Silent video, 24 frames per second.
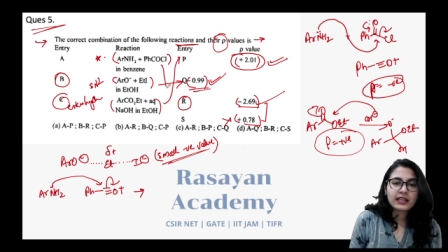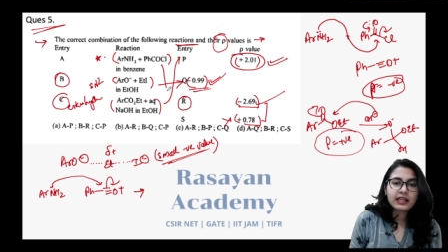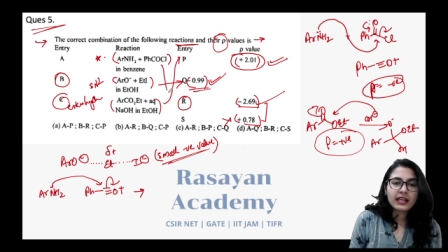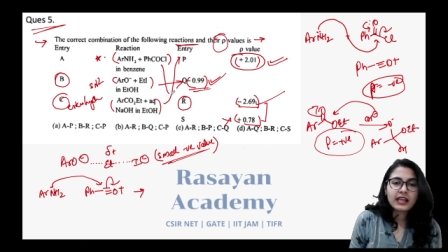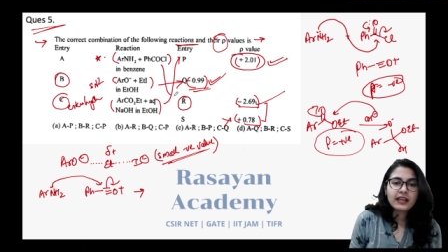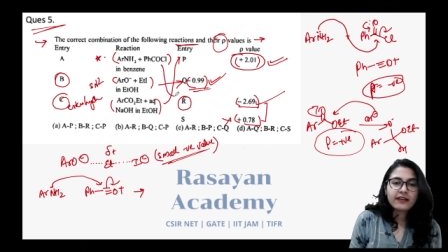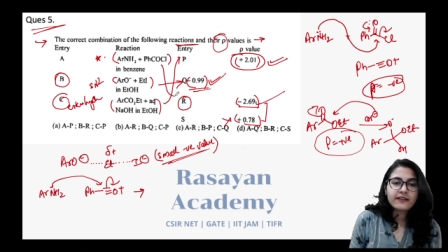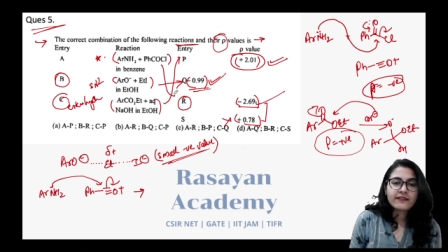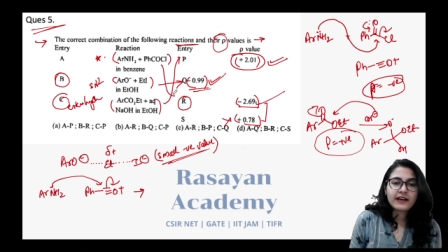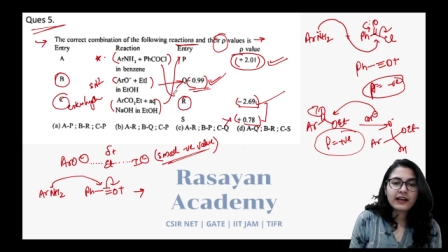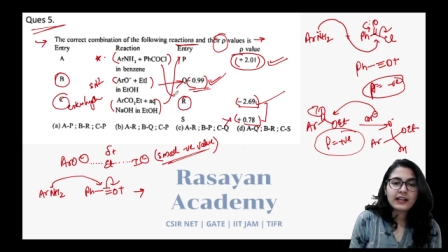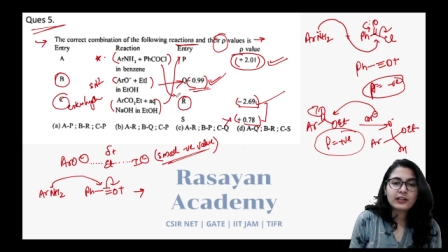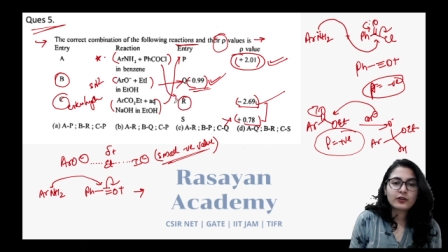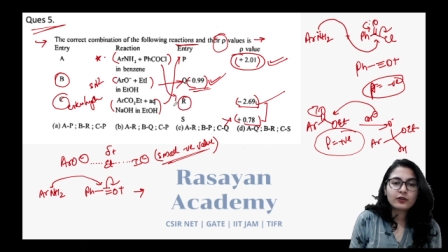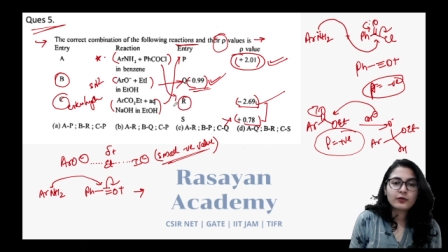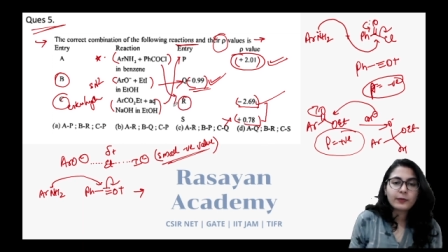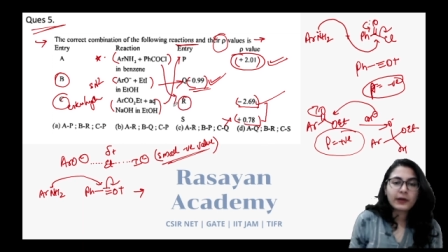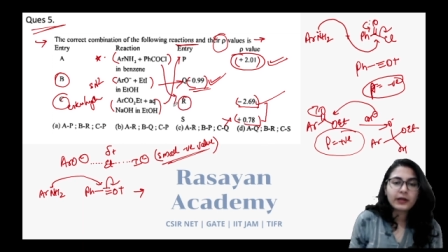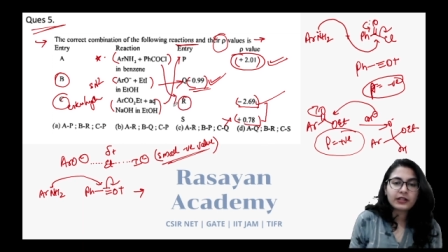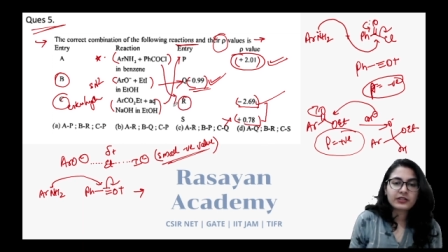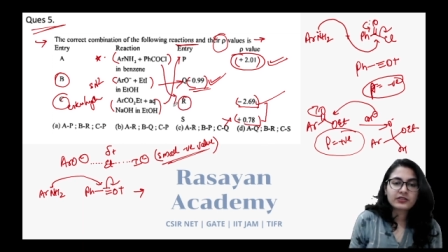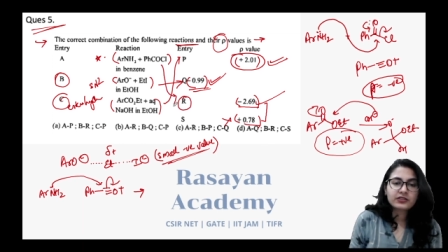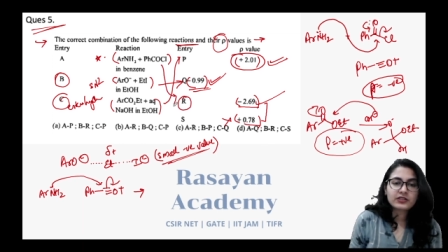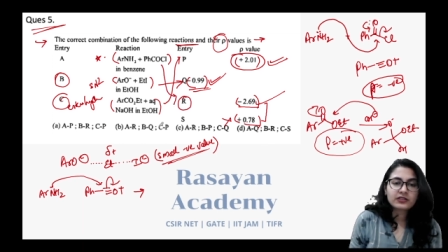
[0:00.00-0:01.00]
A value
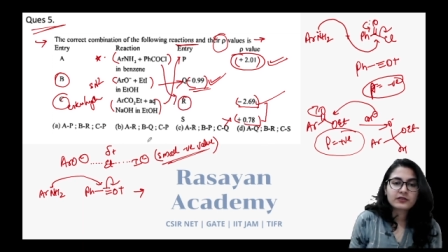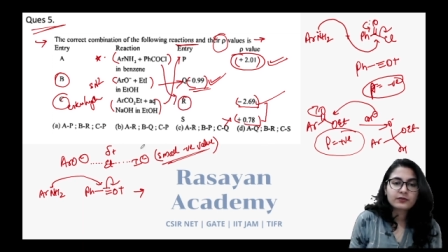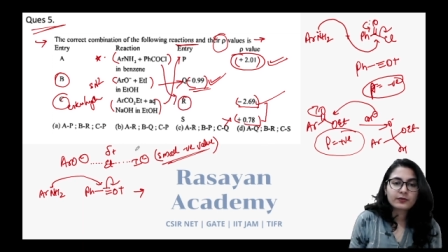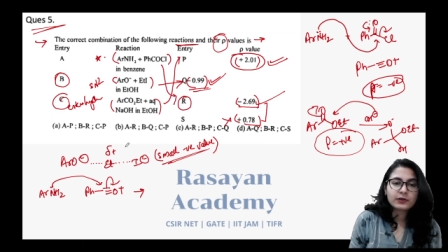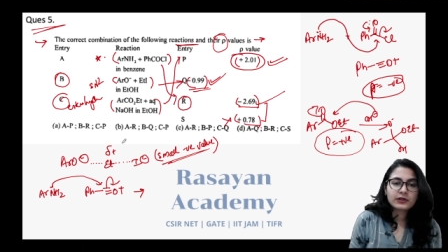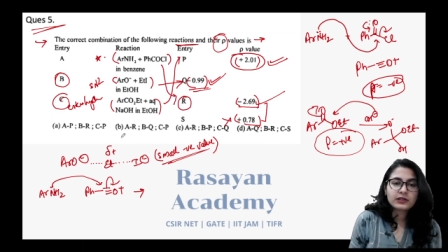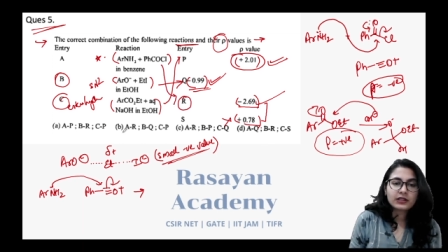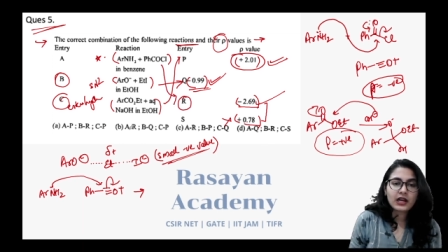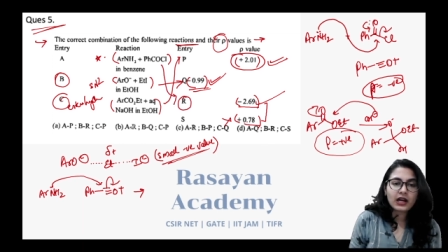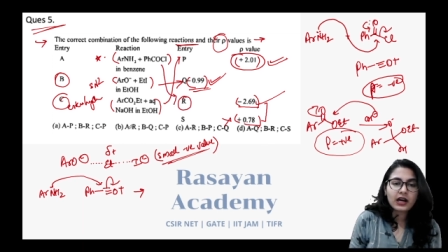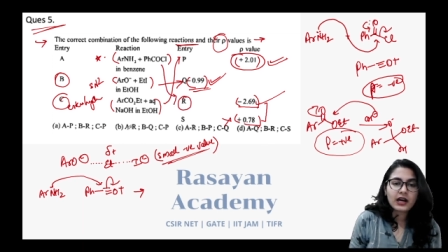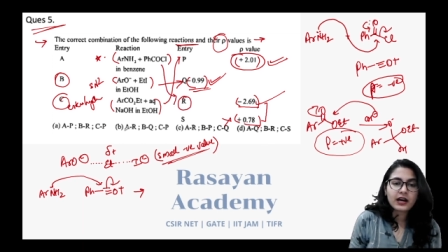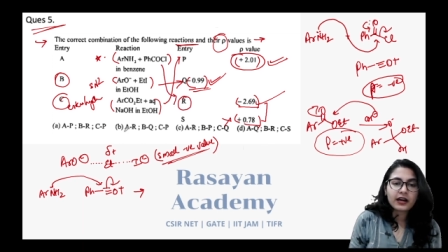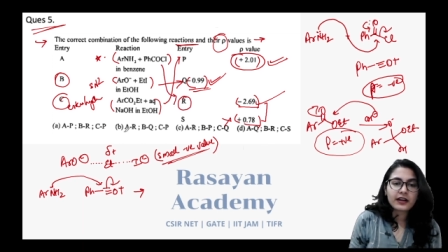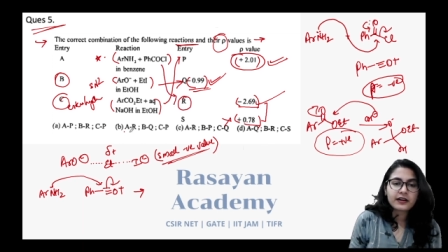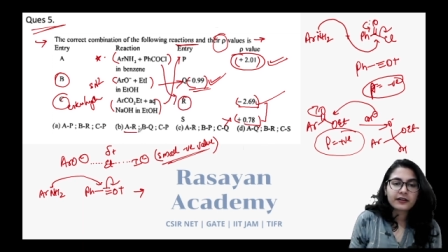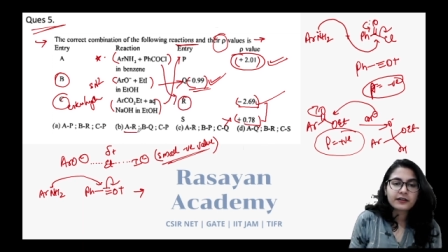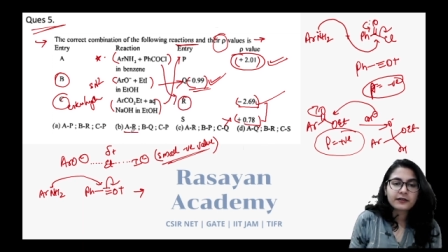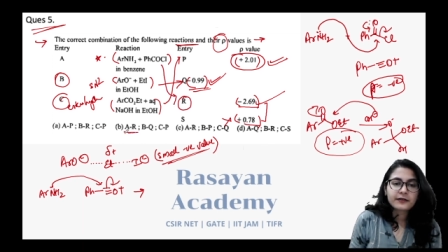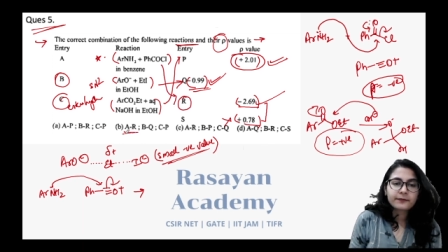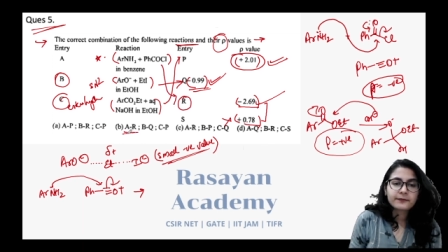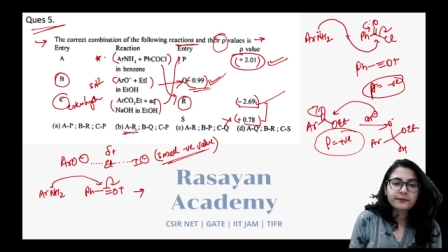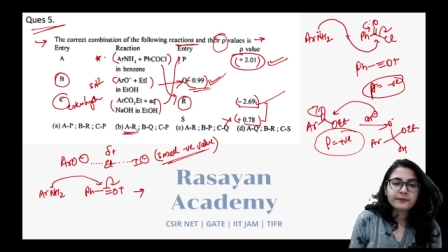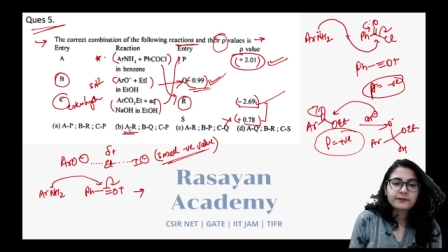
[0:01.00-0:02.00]
matches with R,
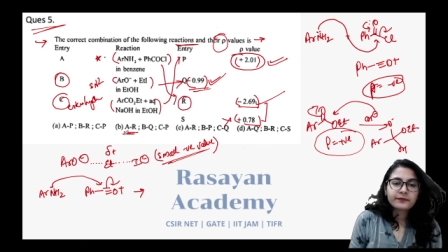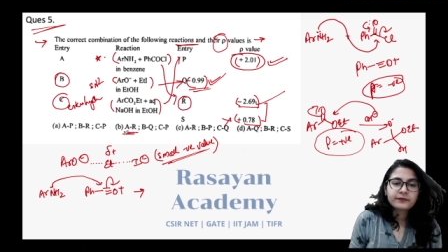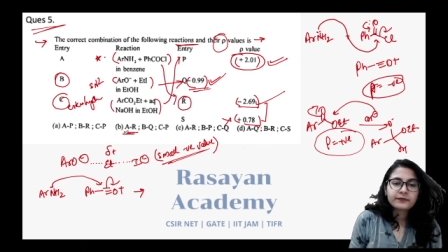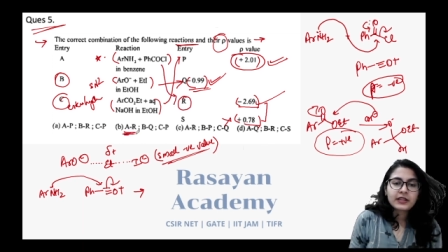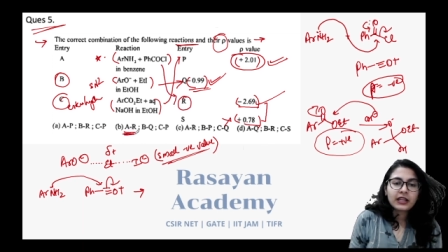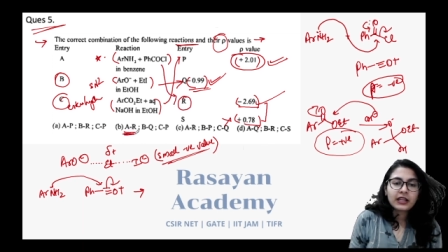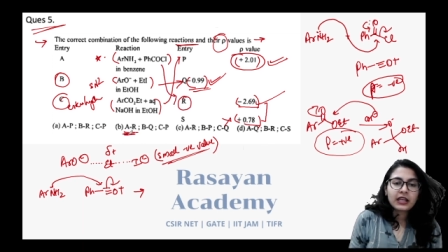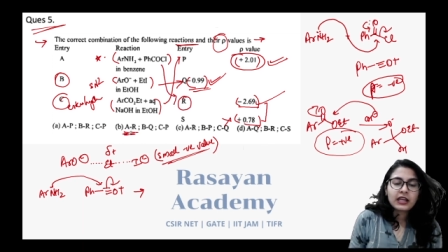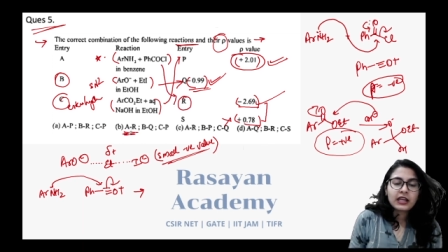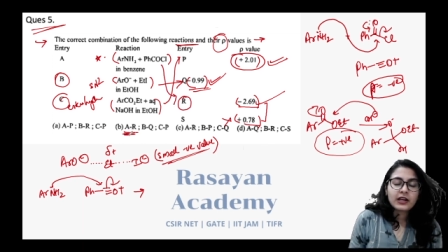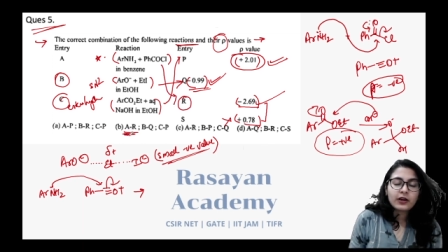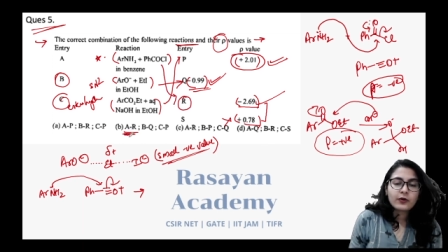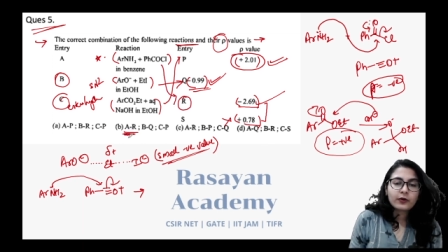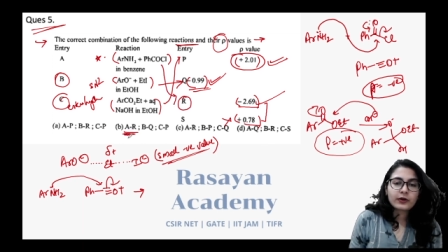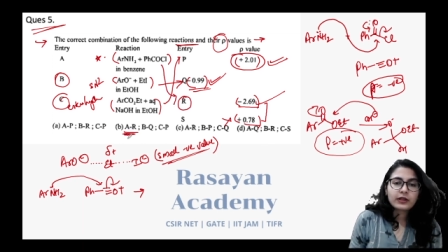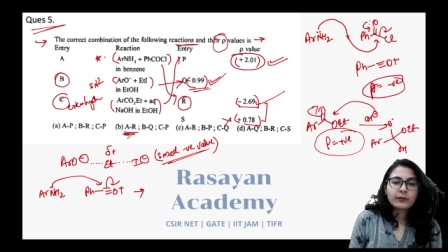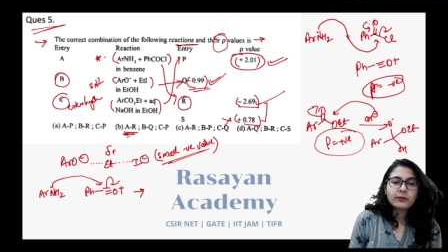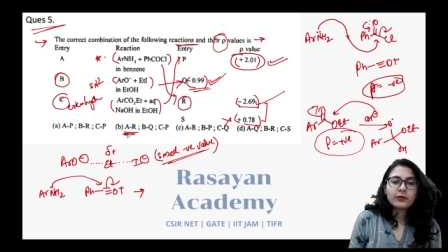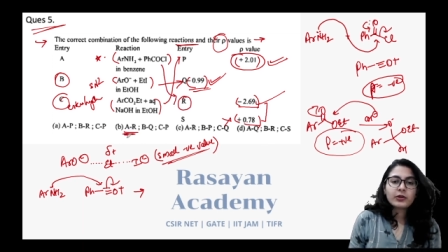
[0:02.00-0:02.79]
okay?